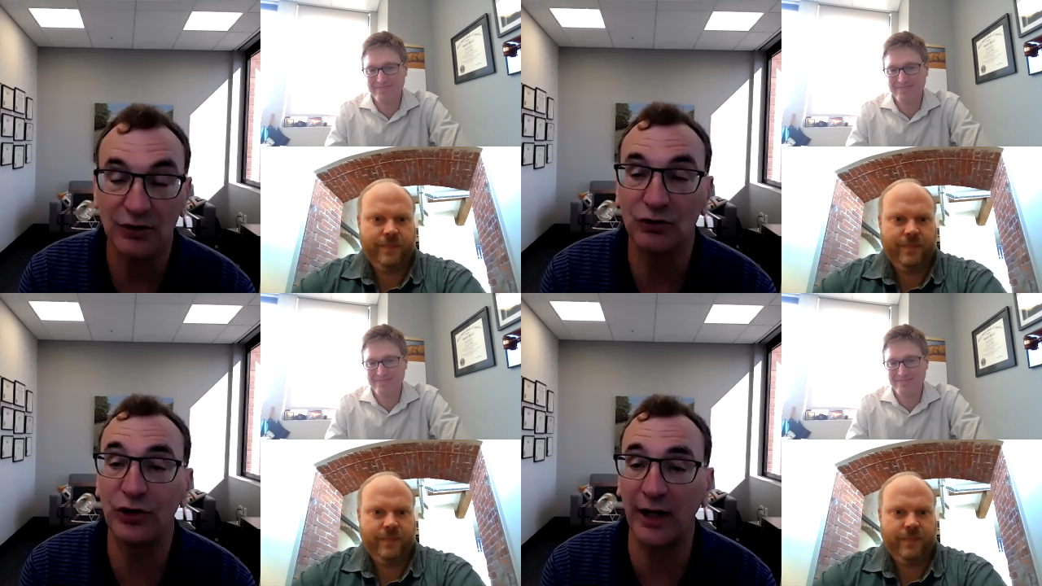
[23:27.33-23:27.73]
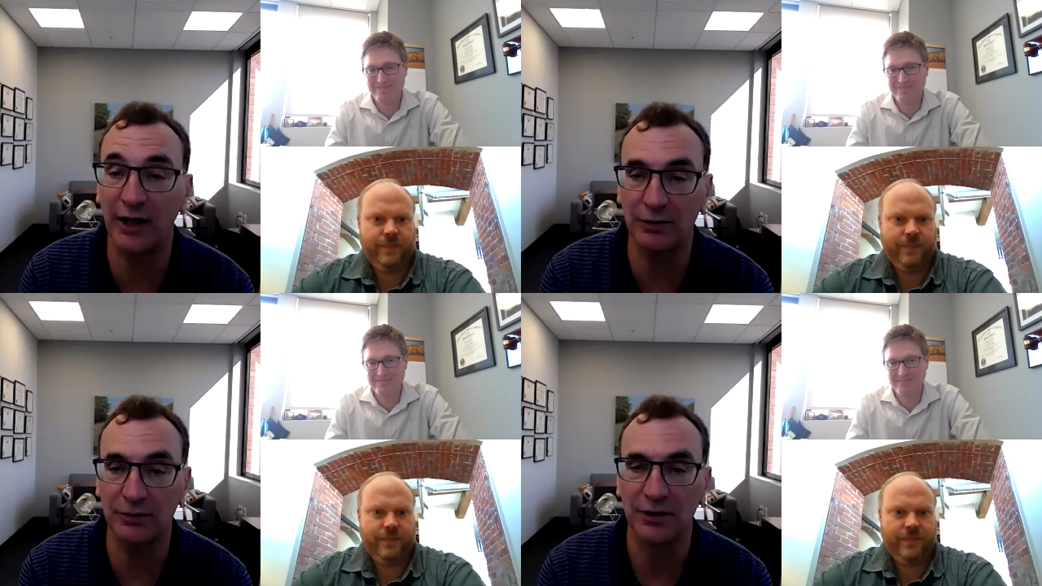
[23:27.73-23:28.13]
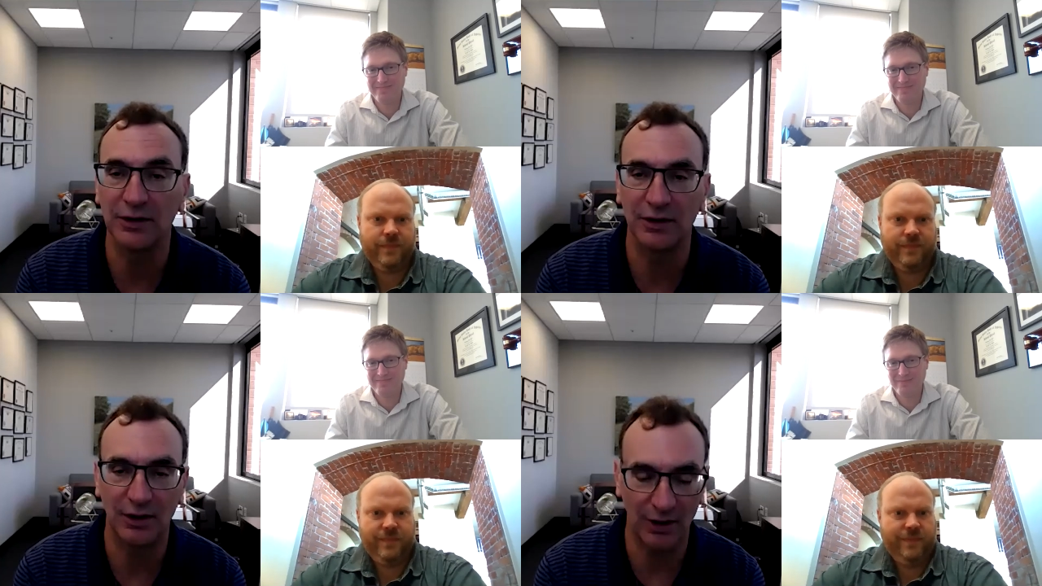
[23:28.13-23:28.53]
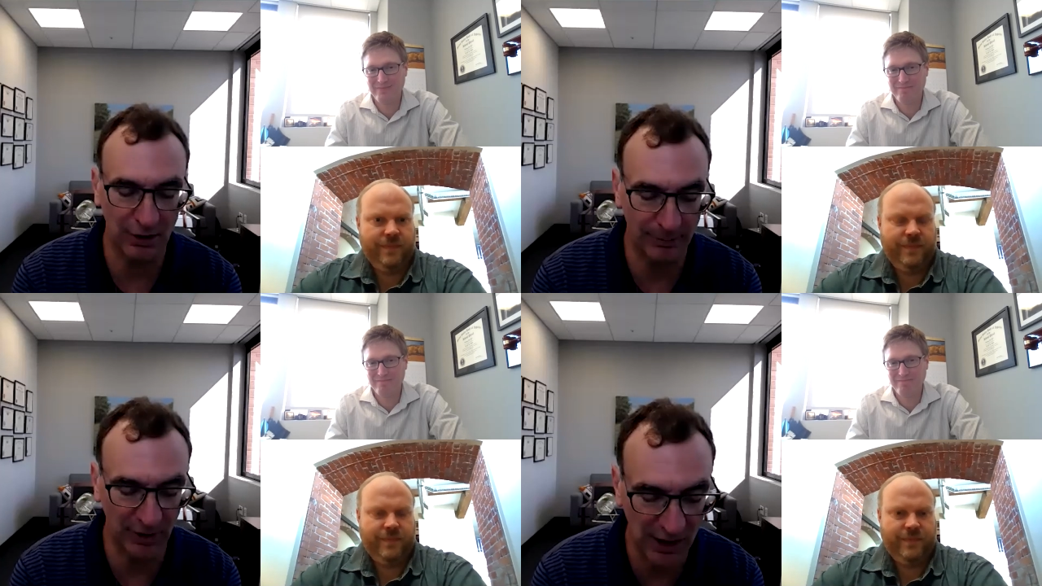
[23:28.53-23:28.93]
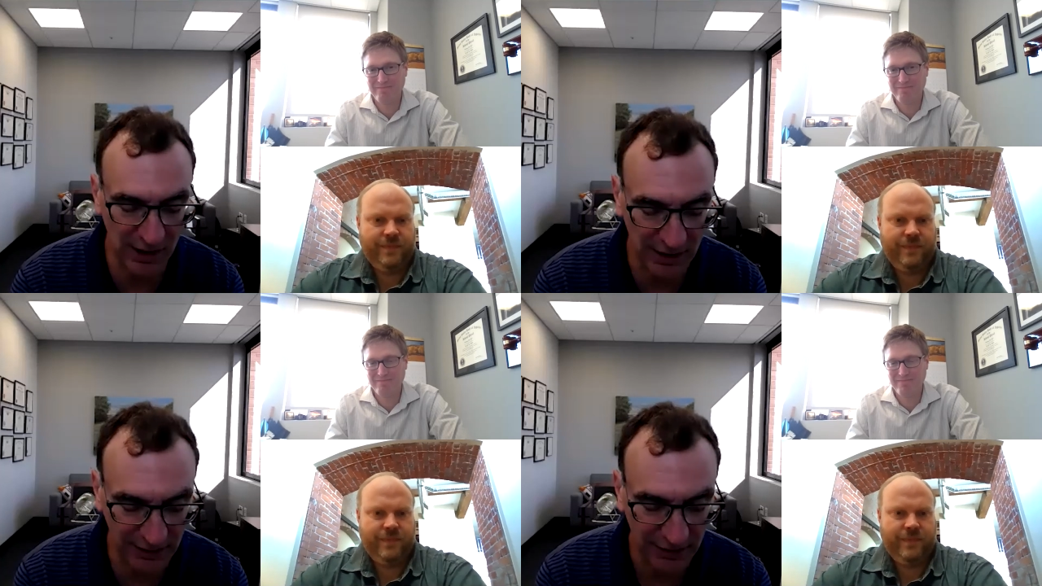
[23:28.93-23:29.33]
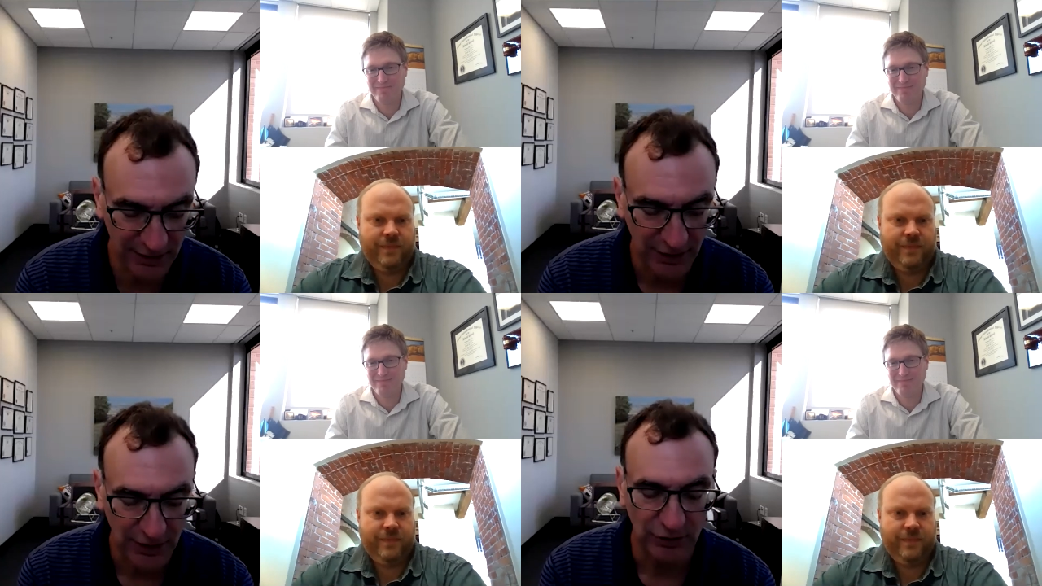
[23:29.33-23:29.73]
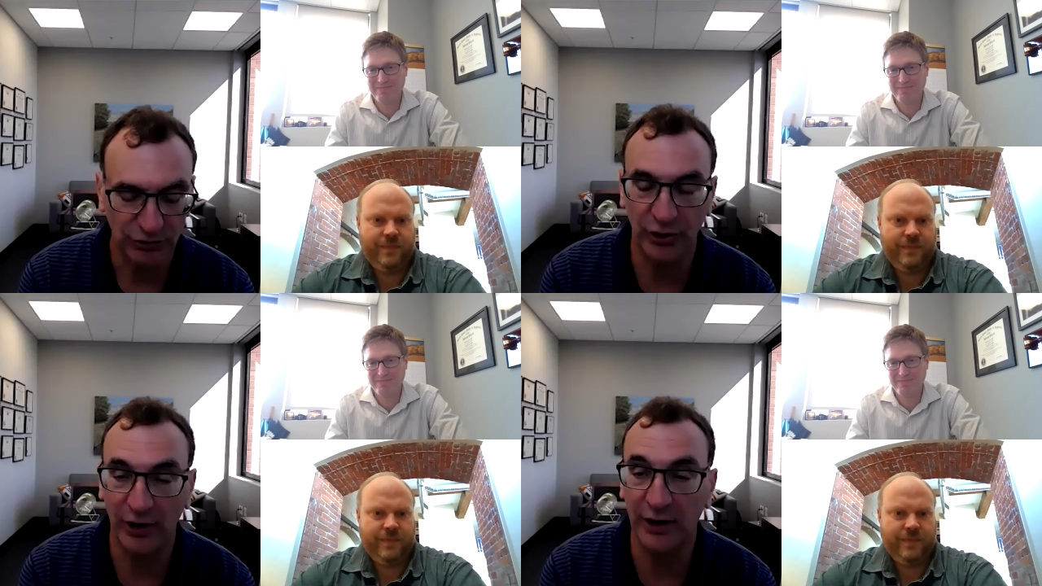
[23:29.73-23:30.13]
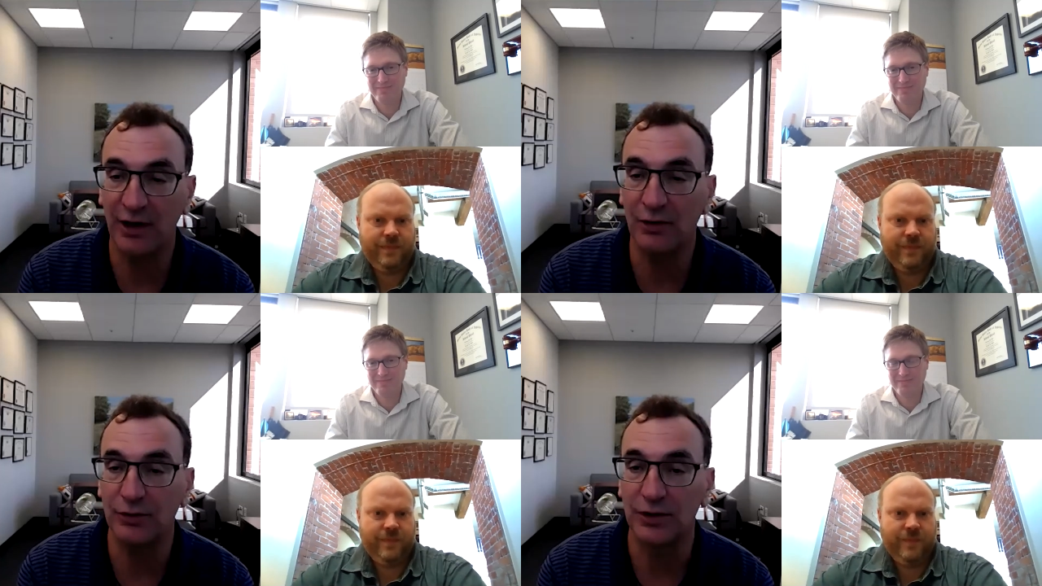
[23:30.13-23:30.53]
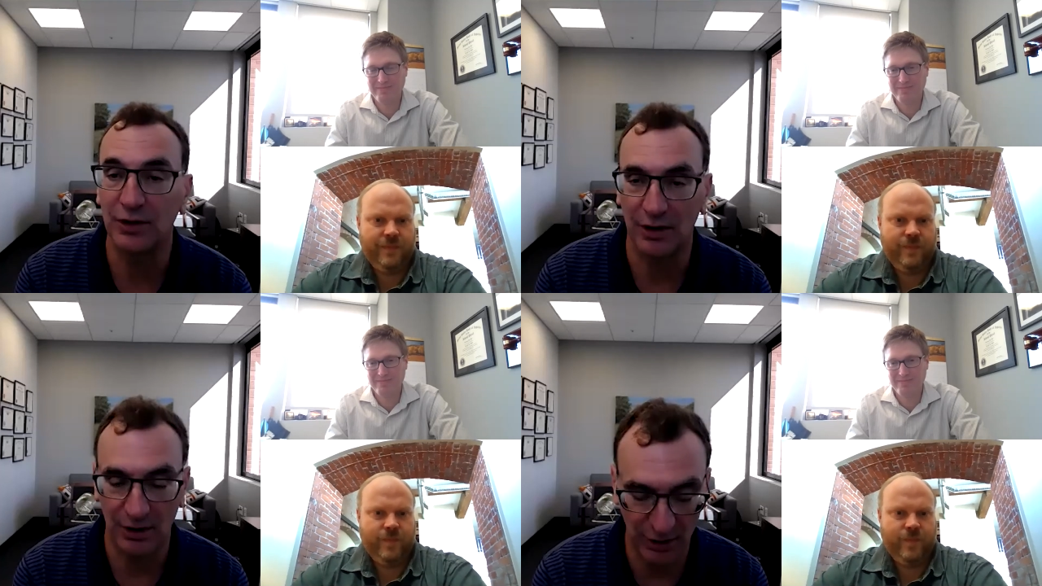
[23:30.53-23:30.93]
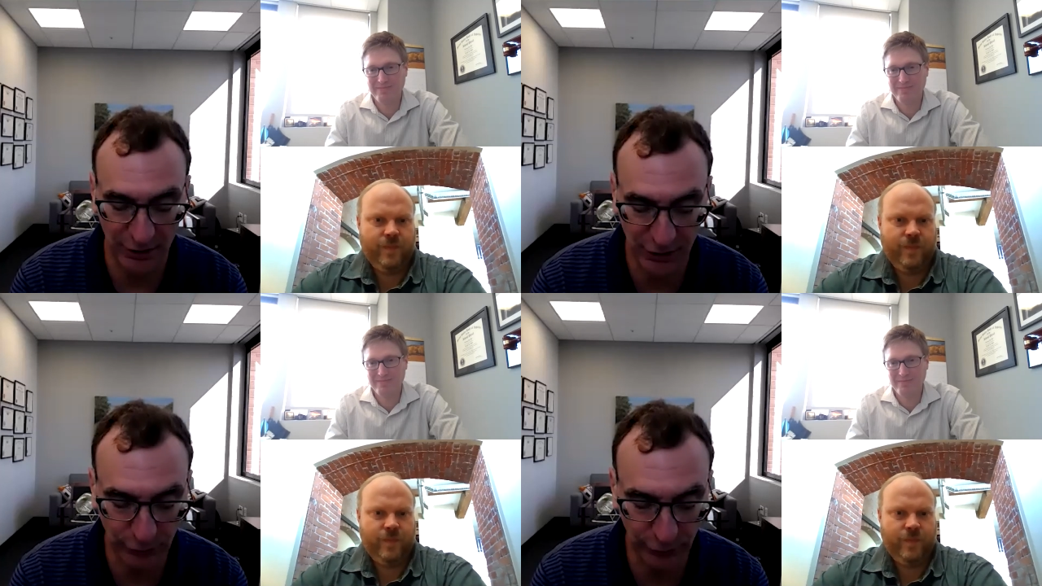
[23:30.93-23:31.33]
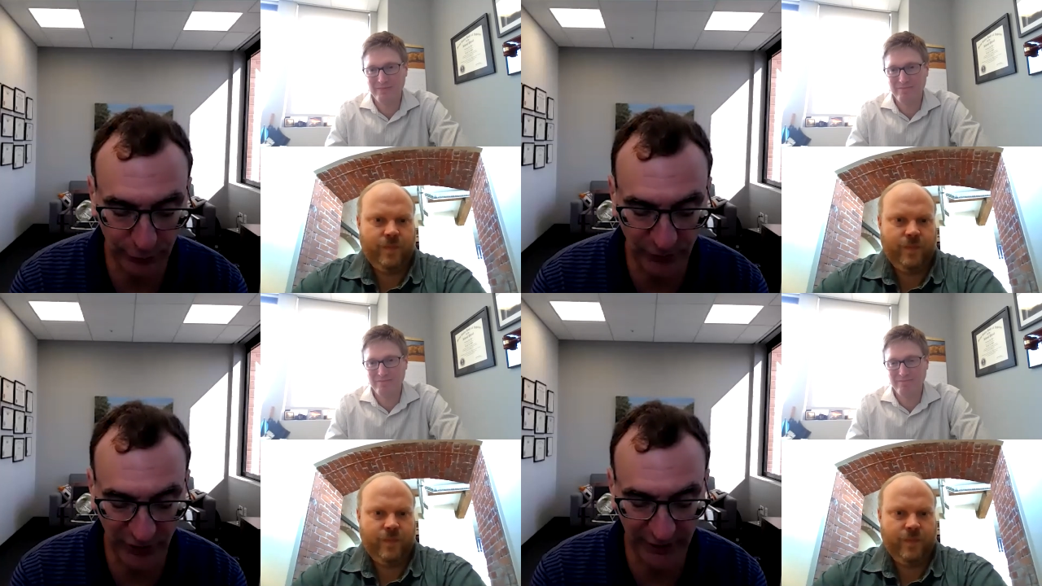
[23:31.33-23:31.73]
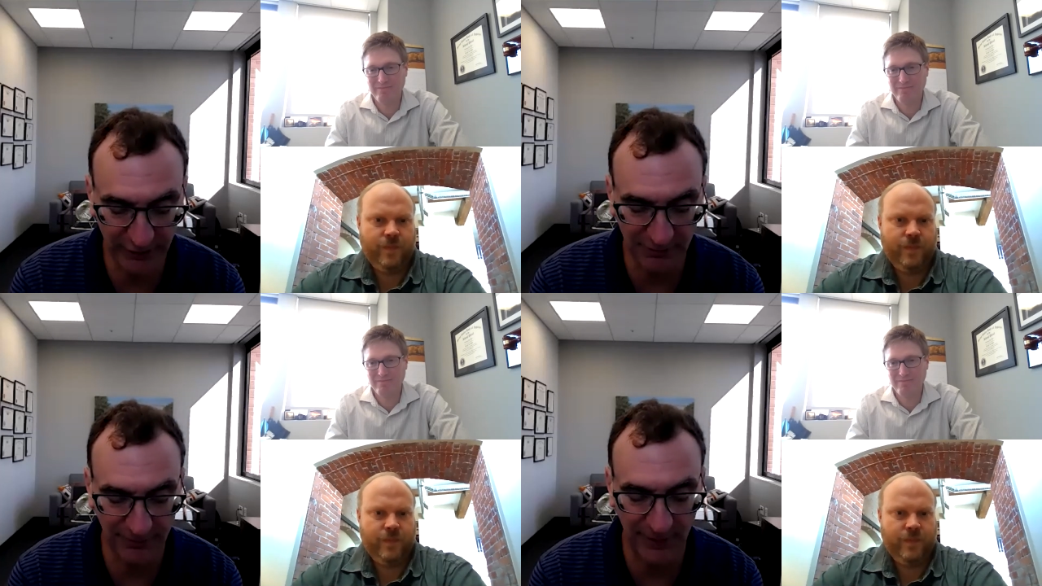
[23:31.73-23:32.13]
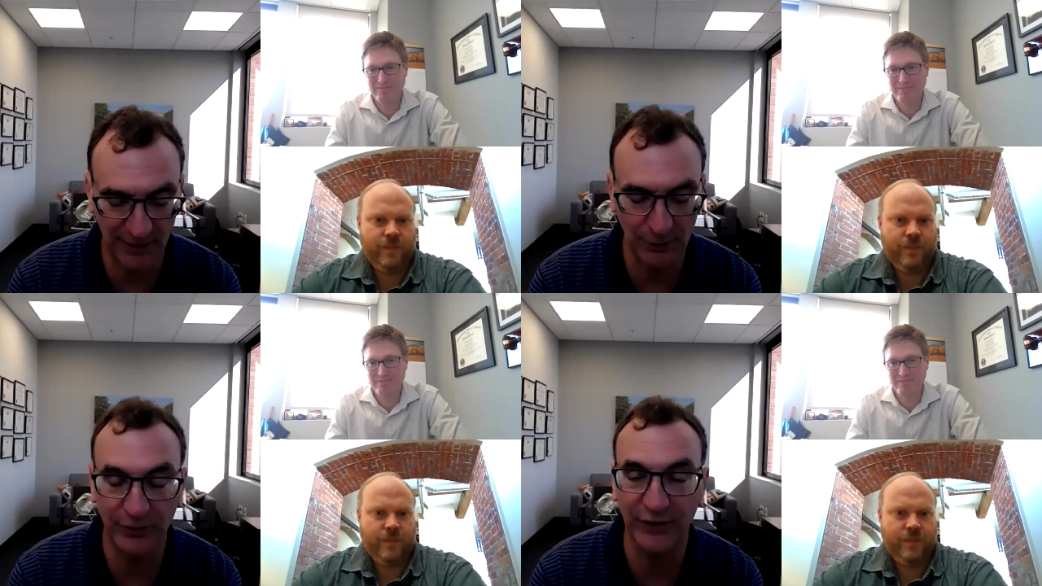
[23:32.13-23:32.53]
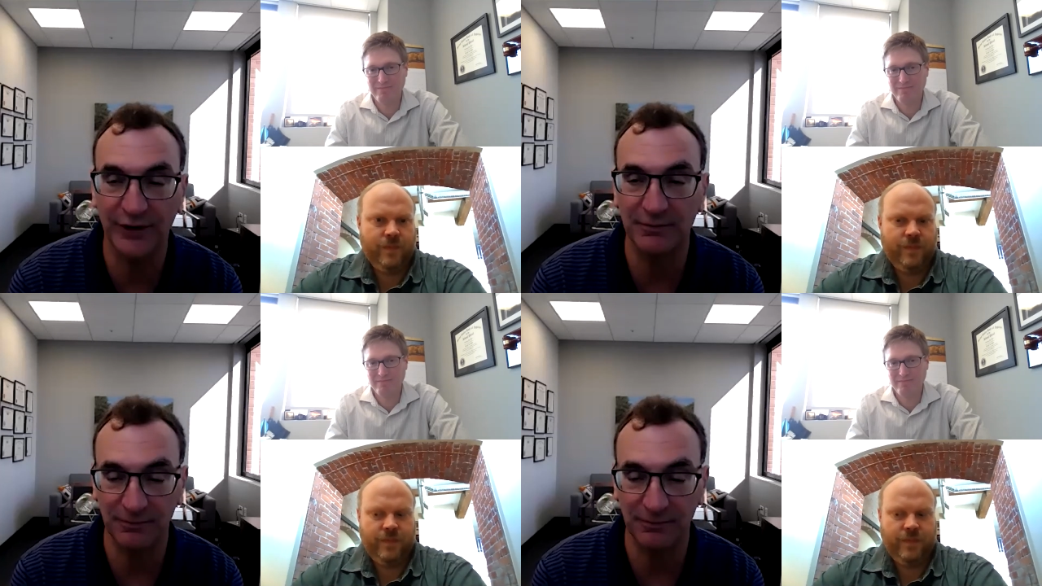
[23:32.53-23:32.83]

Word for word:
Speaker 1: check out our blog, check out our YouTube channel, follow us on